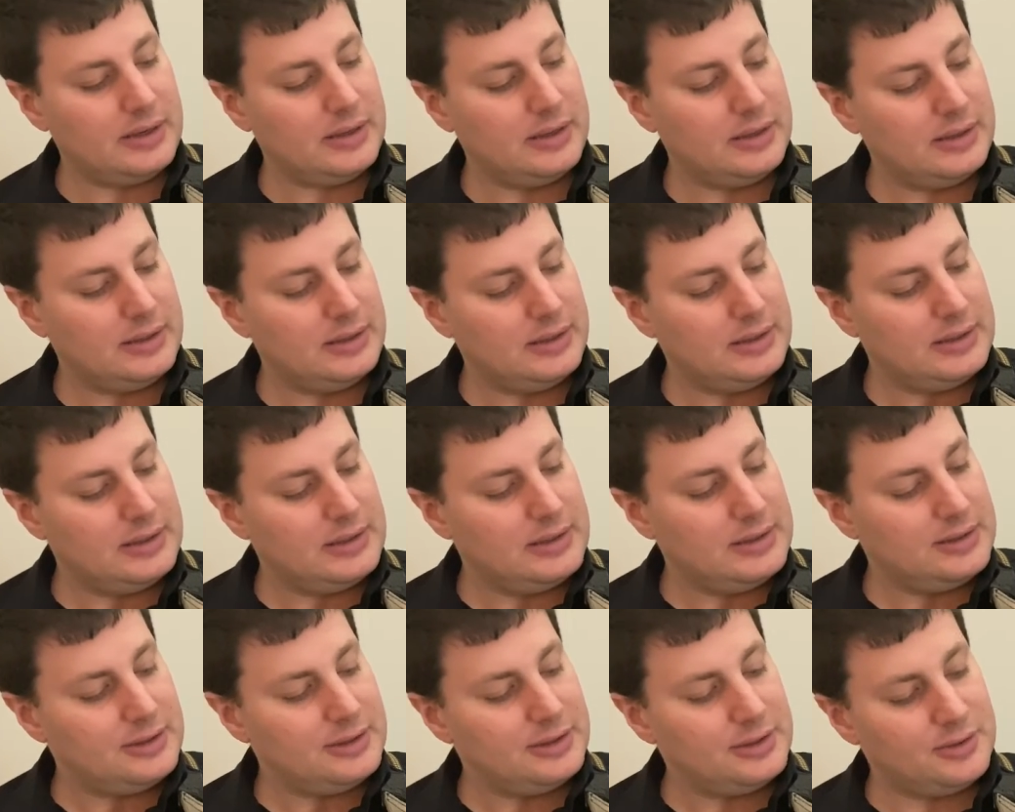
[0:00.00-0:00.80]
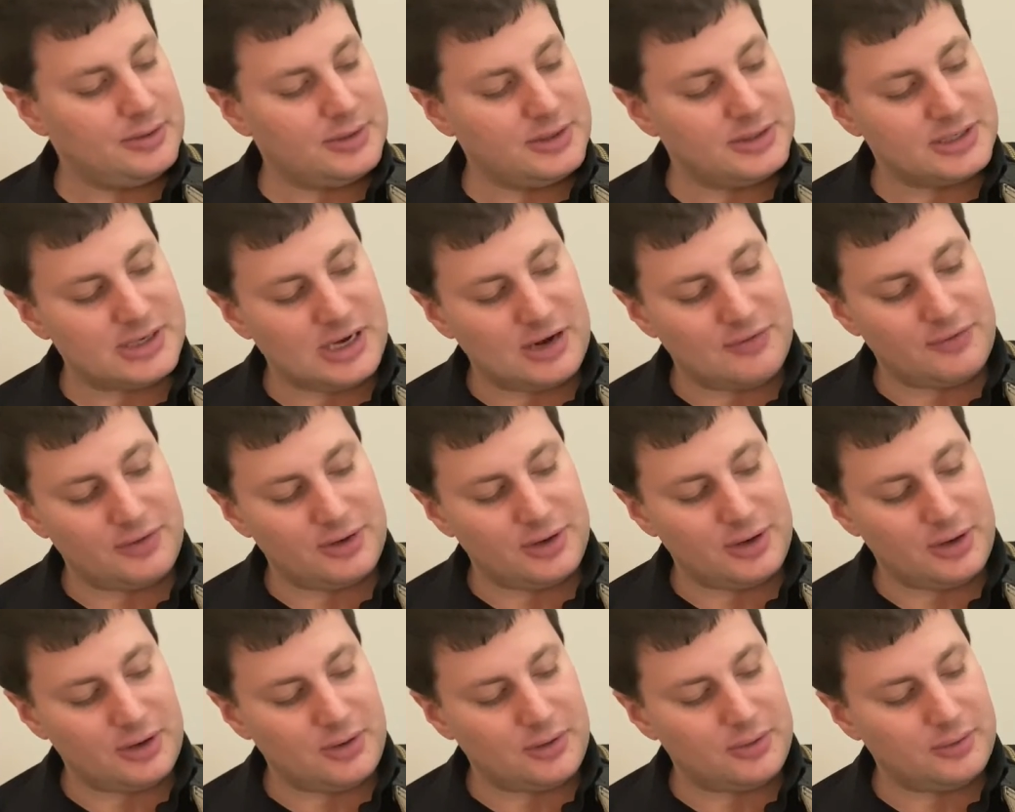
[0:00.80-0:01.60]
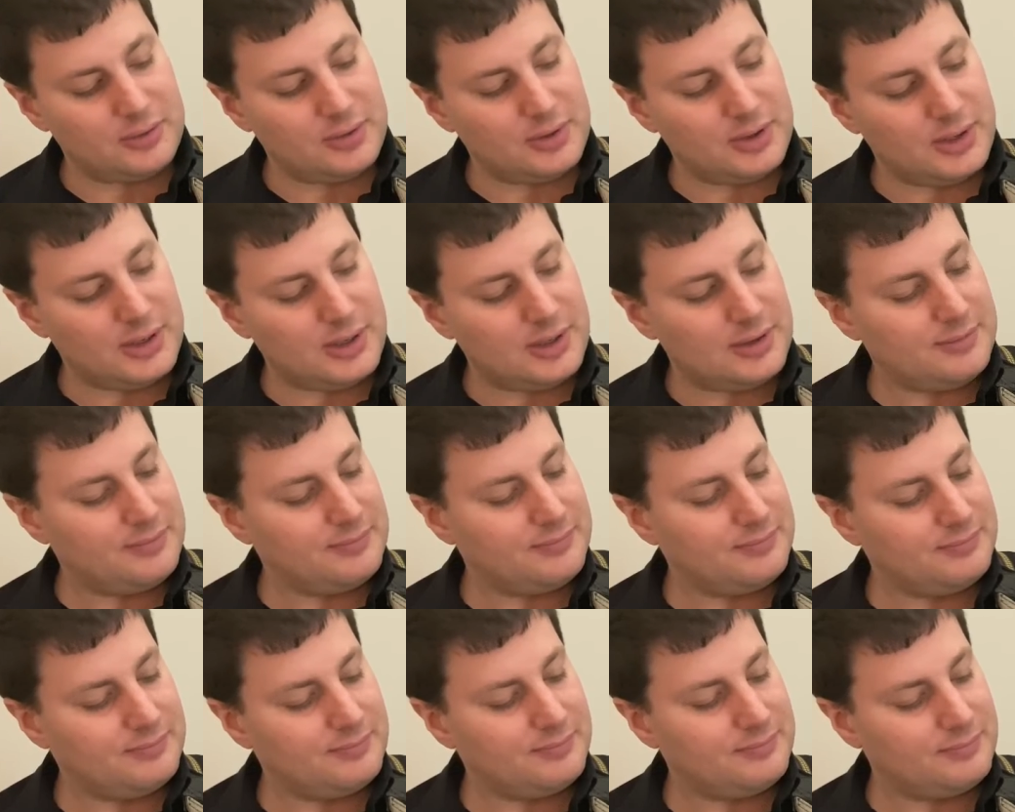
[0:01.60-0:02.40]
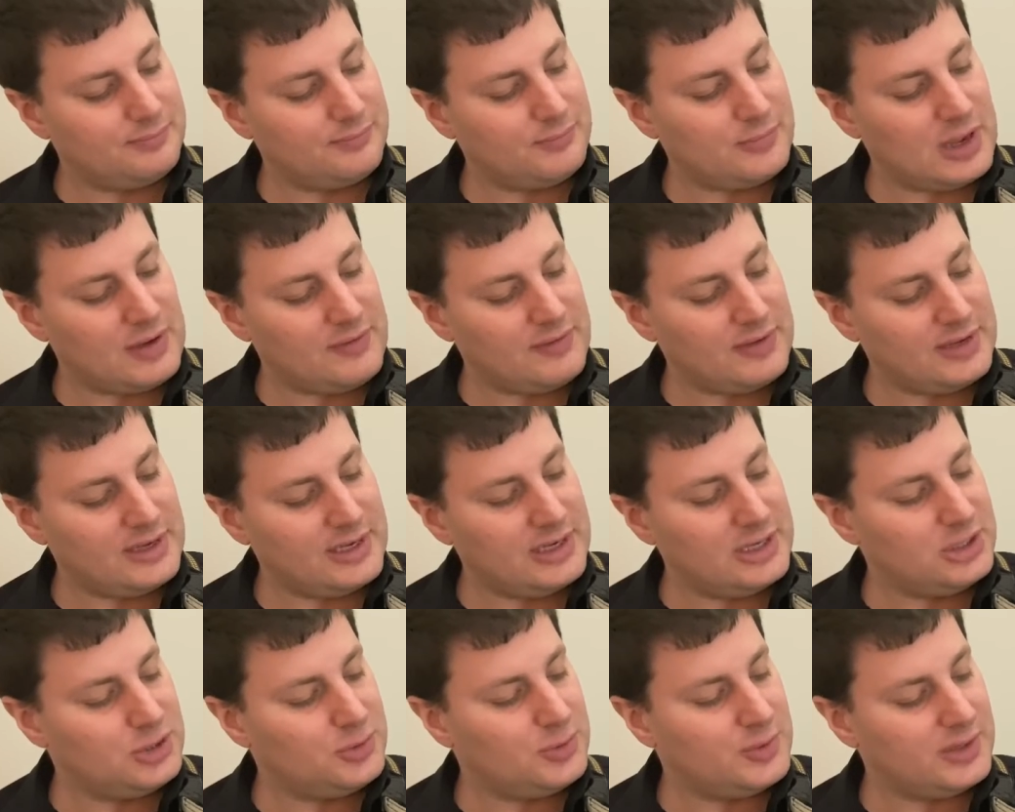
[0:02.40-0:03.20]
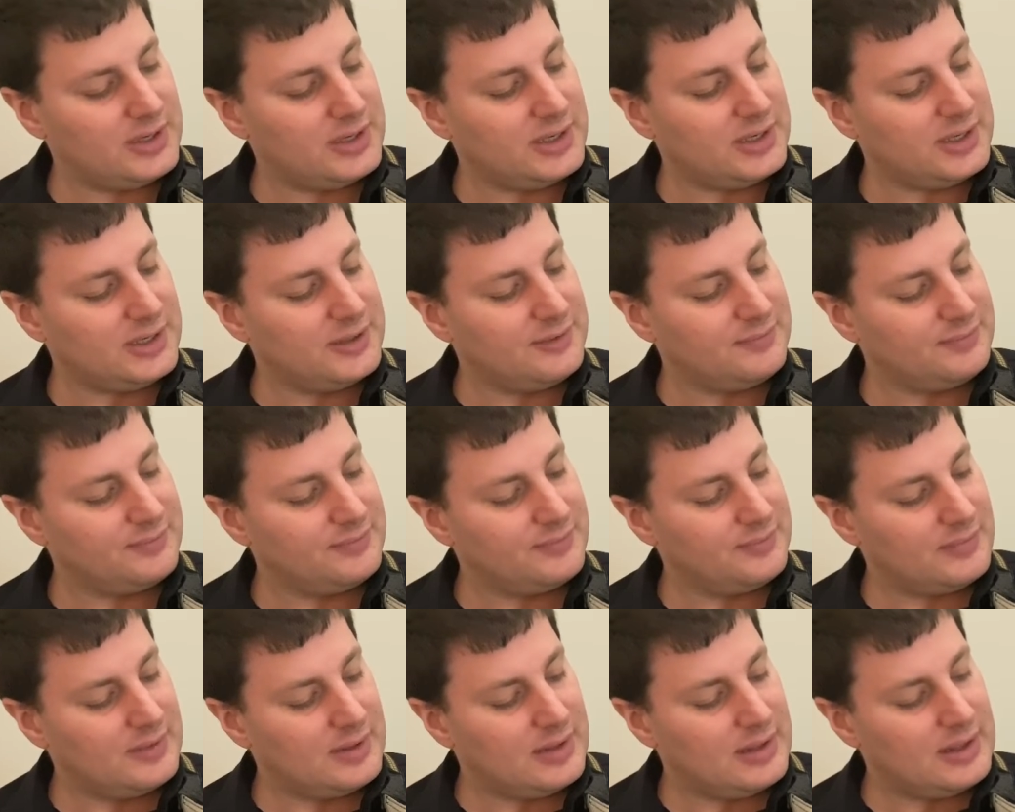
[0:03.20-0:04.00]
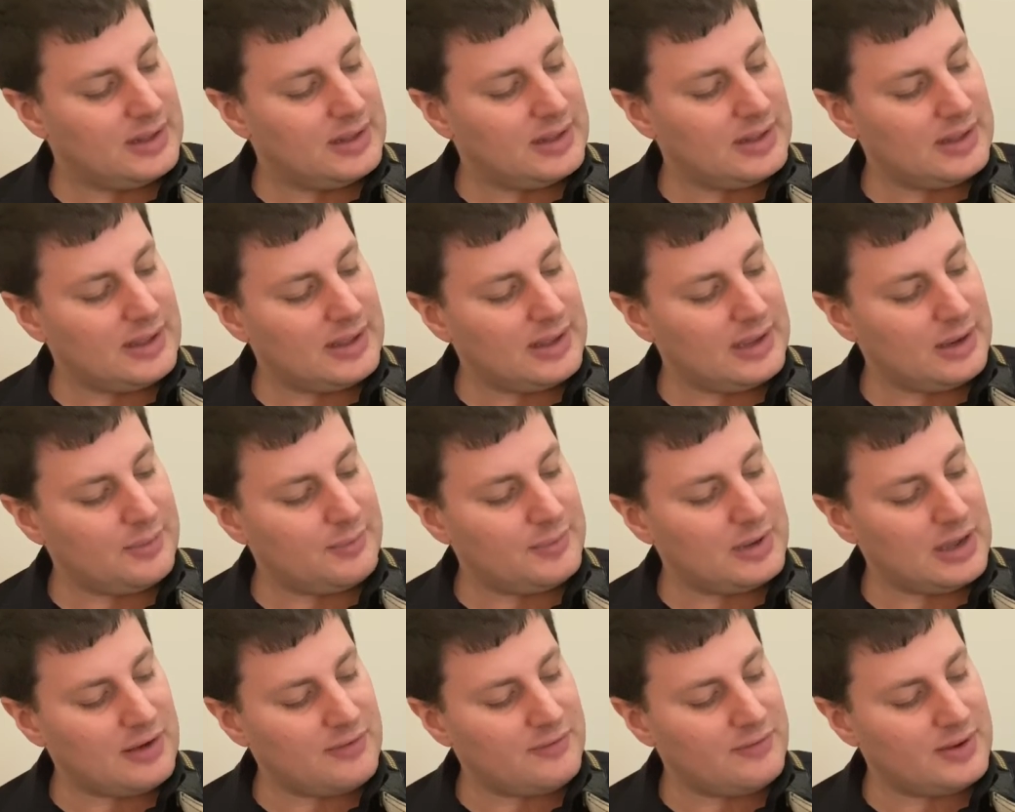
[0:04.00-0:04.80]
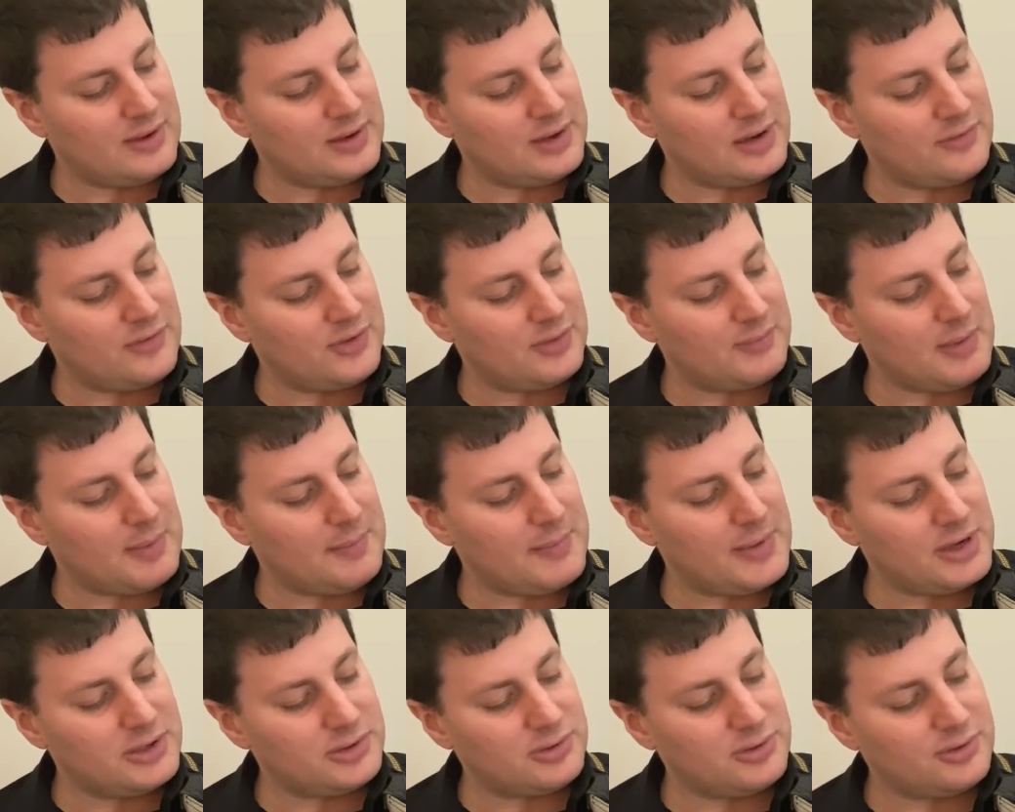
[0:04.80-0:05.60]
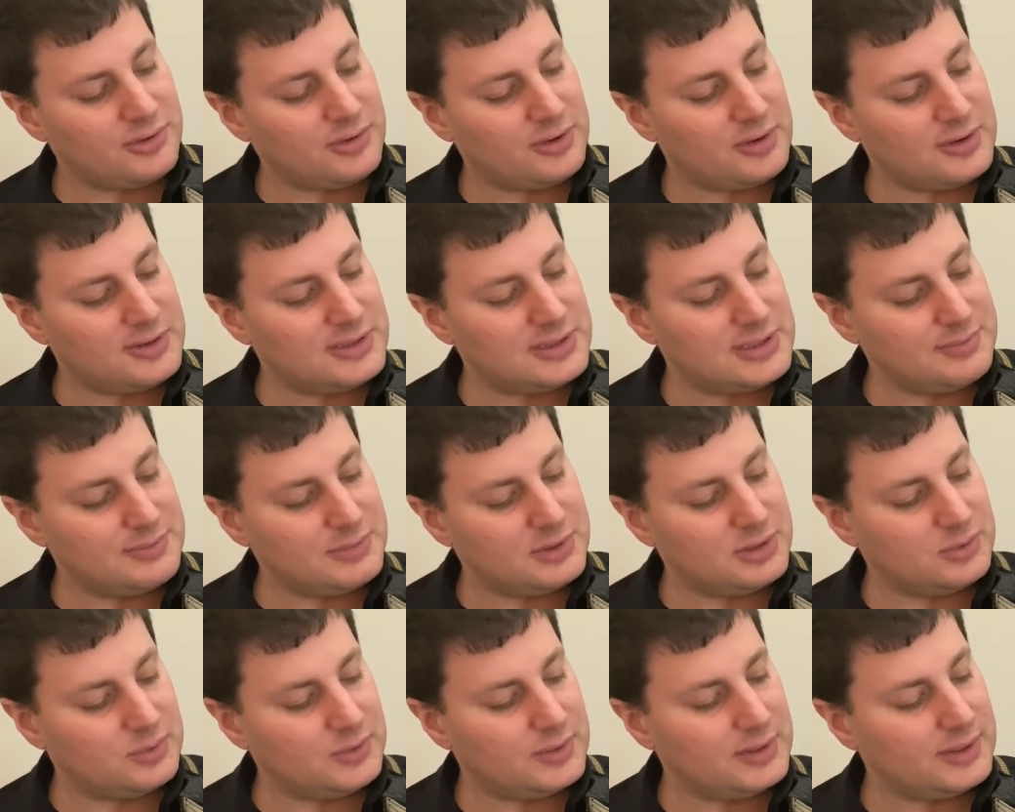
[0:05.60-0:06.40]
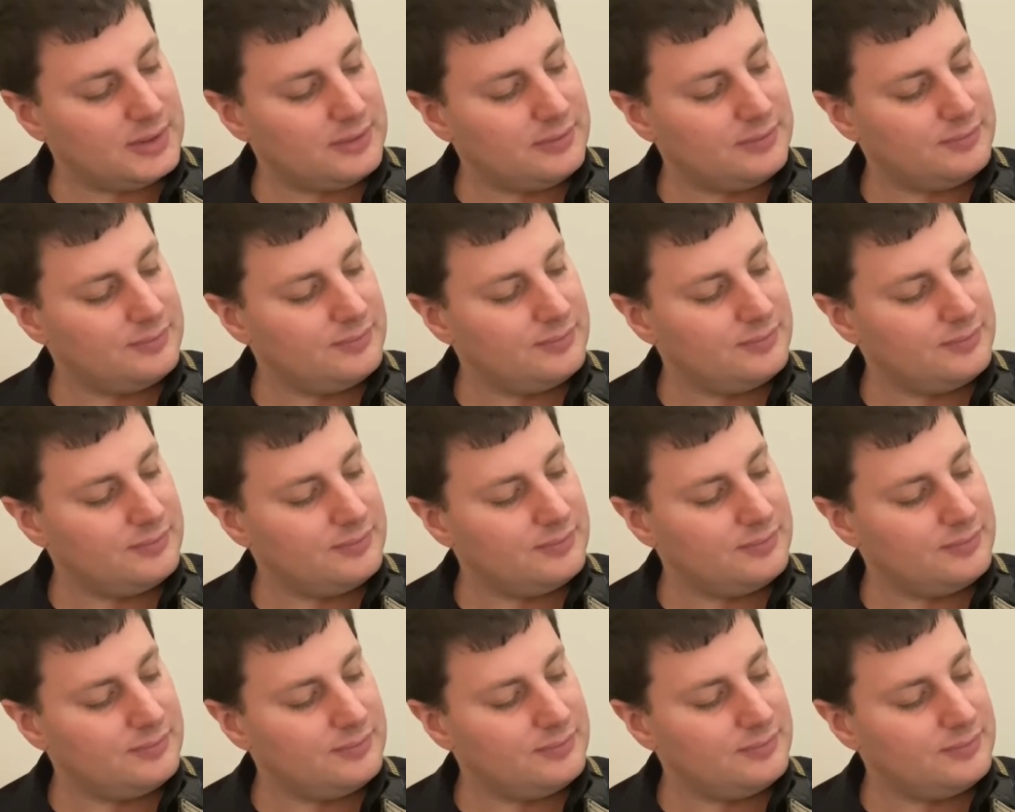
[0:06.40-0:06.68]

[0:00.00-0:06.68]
Notice every note, we have an E to an E, and we have nothing but major thirds in between.